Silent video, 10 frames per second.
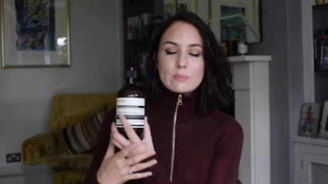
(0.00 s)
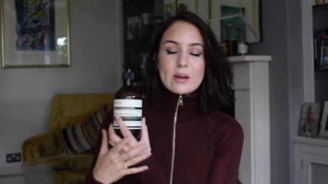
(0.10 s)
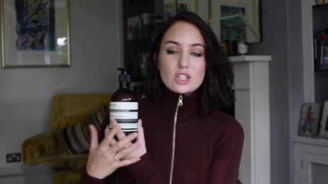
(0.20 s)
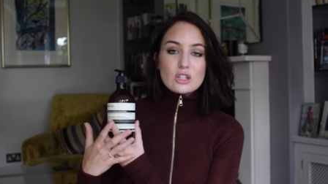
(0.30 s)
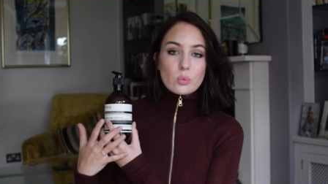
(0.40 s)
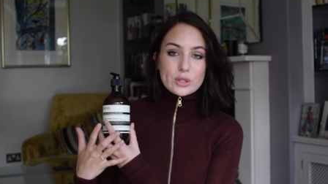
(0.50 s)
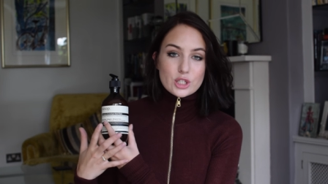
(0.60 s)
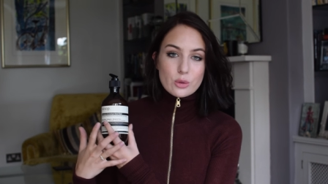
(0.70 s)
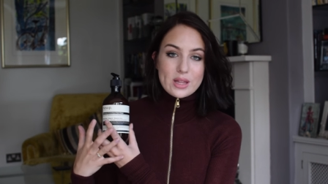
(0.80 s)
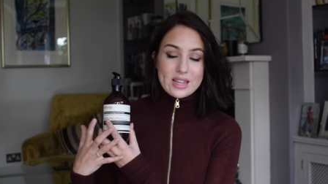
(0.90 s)
especially in
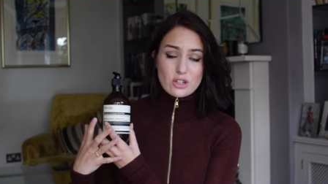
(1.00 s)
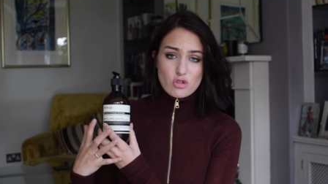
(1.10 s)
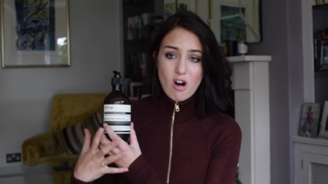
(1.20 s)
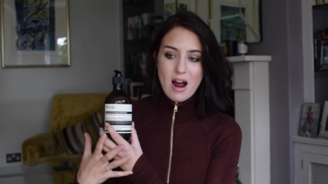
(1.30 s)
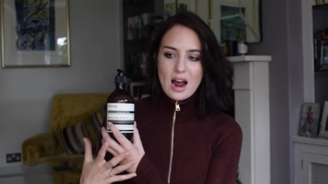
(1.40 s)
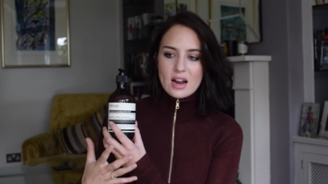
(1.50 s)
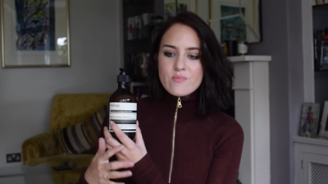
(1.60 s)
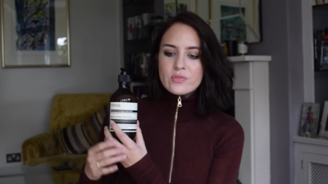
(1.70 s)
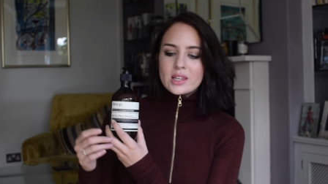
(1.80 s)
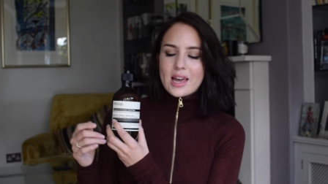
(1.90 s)
winter when they're dry
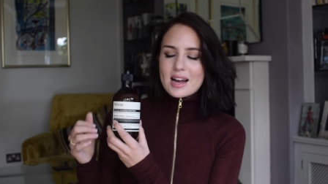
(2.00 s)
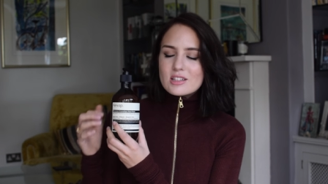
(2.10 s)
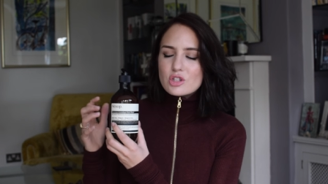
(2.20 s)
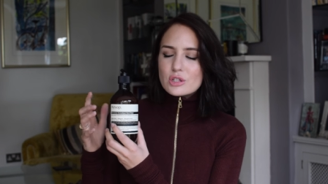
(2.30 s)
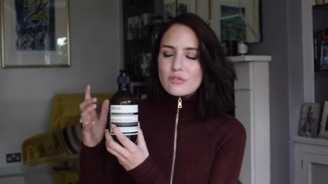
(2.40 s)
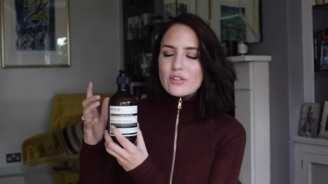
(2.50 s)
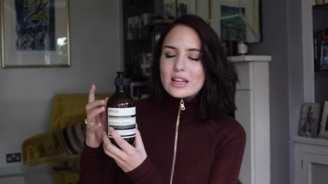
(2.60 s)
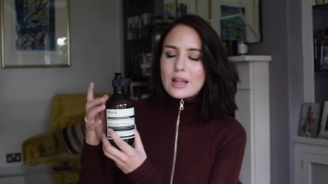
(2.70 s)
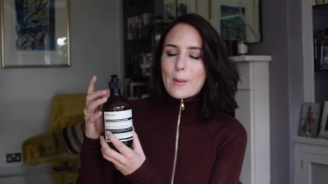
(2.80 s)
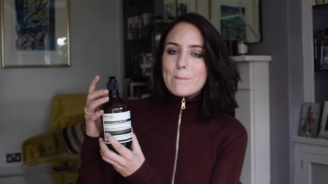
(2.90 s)
hands just
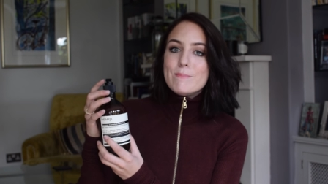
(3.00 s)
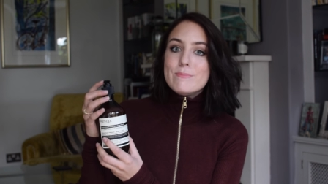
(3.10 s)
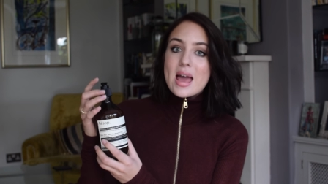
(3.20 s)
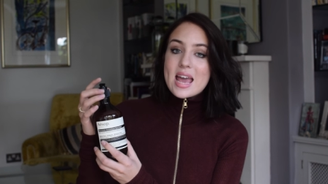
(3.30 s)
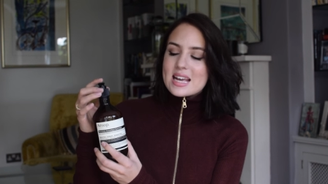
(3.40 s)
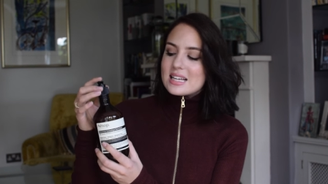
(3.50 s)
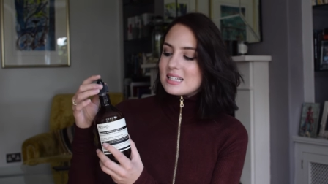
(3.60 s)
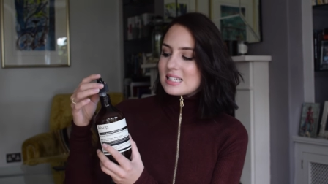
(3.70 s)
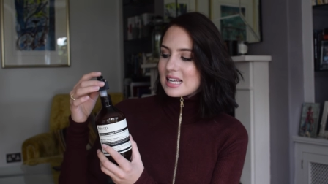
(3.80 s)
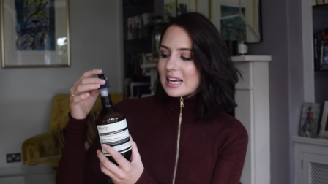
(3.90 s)
feel
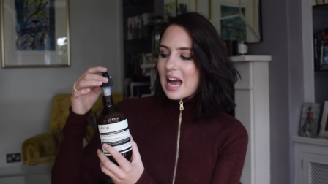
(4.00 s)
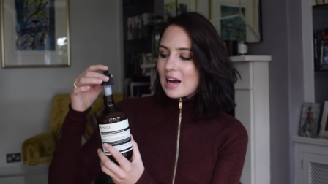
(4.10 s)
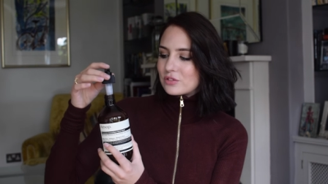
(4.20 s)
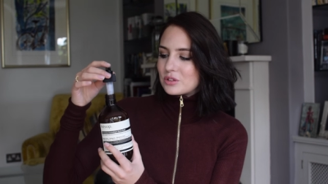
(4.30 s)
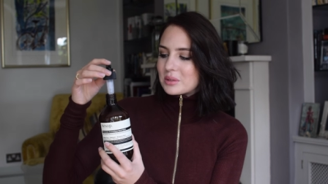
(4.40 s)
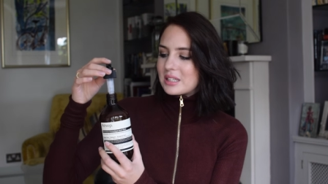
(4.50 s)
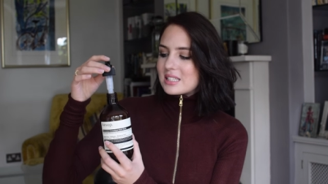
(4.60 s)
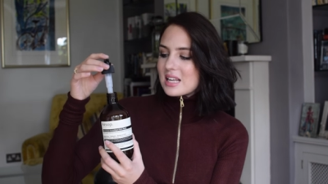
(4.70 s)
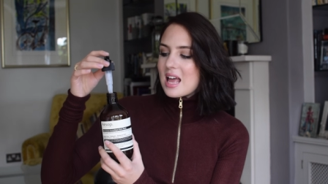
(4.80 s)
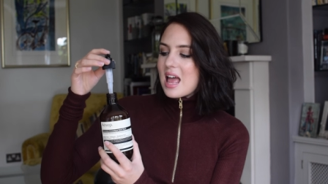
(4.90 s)
amazing afterwards
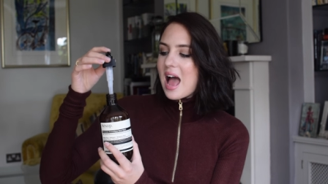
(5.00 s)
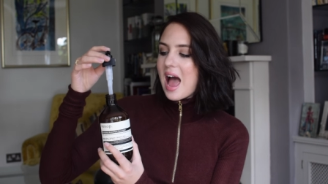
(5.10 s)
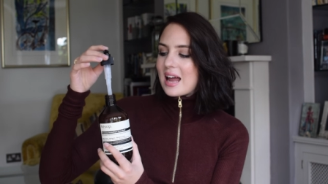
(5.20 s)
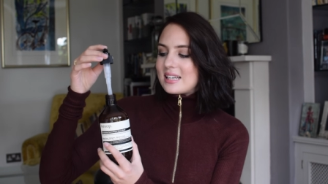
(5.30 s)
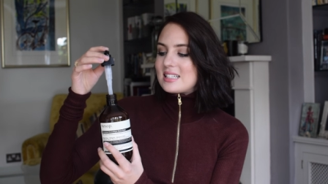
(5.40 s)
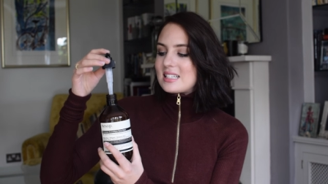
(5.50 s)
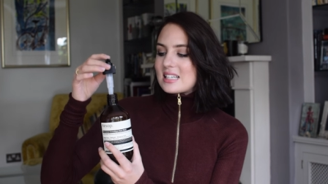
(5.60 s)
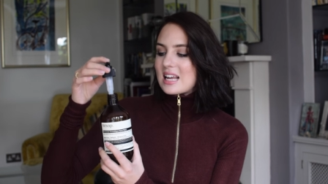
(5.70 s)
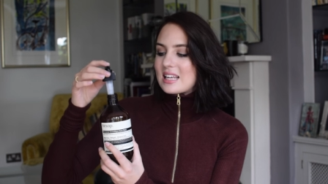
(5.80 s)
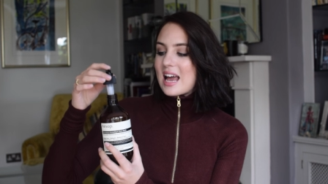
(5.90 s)
and
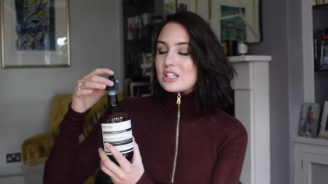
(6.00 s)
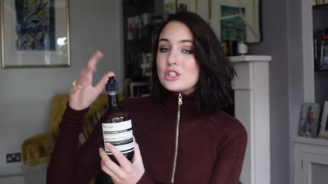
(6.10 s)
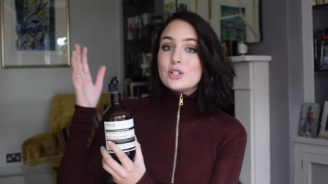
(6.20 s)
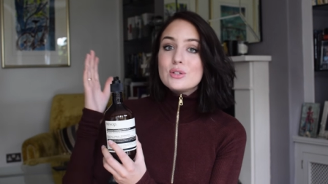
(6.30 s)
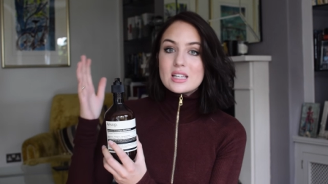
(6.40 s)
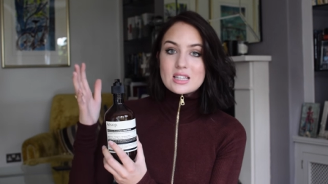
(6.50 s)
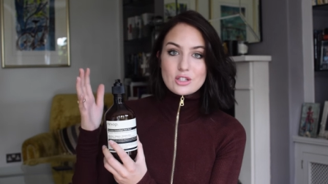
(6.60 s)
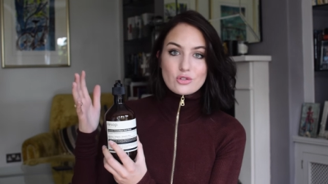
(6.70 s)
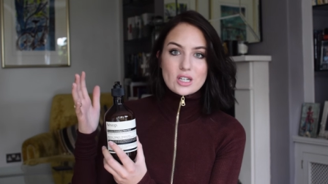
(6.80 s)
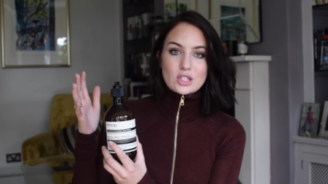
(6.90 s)
yeah I'd used it in
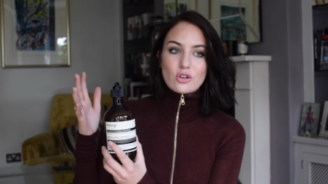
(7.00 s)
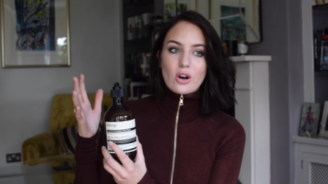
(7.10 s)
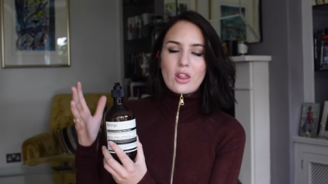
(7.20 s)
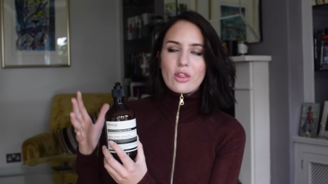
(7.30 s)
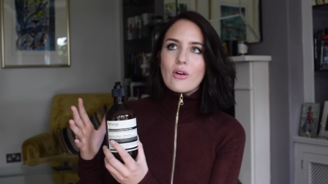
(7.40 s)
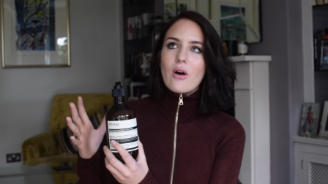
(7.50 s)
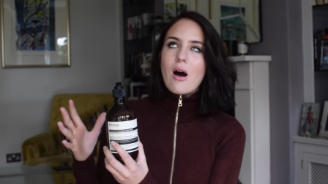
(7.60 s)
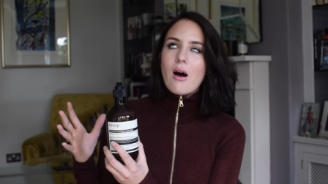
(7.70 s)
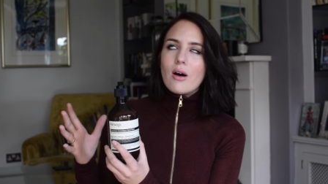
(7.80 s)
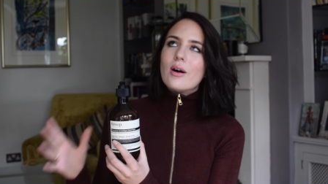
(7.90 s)
this restaurant and
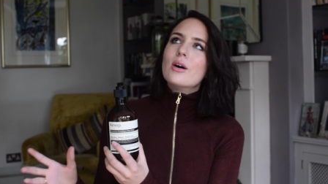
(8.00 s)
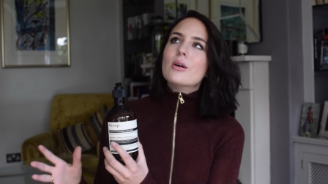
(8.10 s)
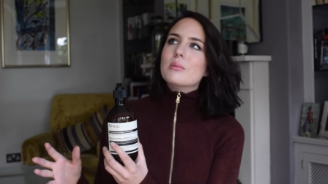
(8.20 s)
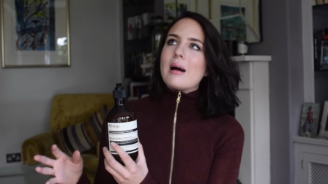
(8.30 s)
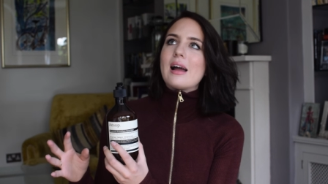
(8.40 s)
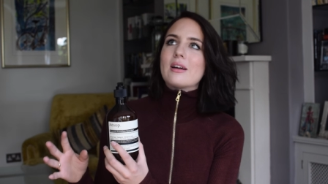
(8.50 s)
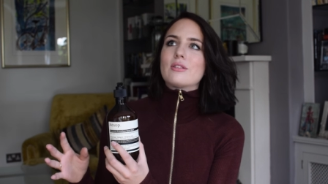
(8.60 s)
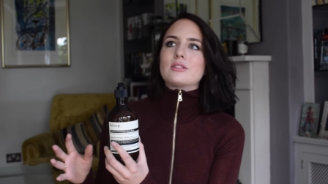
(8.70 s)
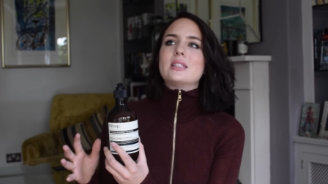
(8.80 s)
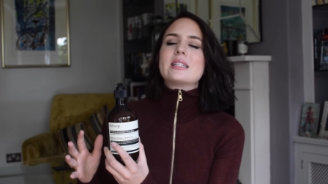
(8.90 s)
thought oh my
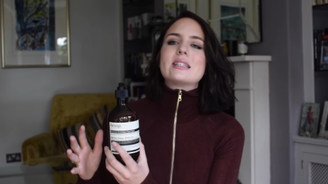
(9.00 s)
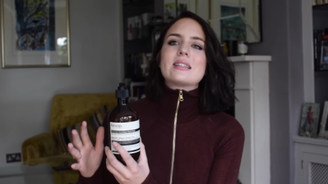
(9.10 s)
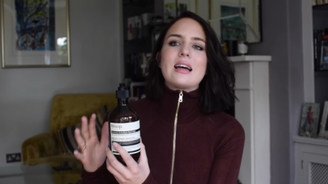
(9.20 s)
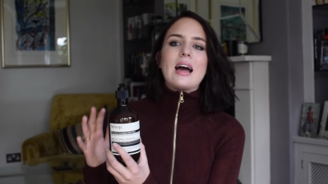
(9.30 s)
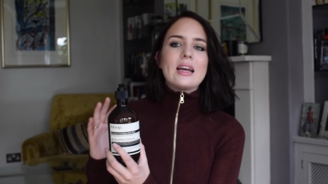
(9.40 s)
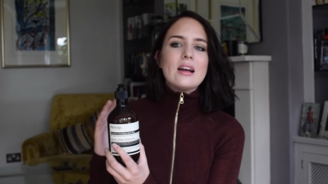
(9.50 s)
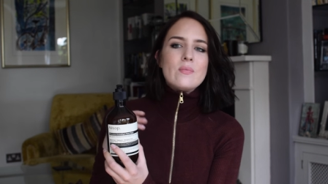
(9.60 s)
gosh this is like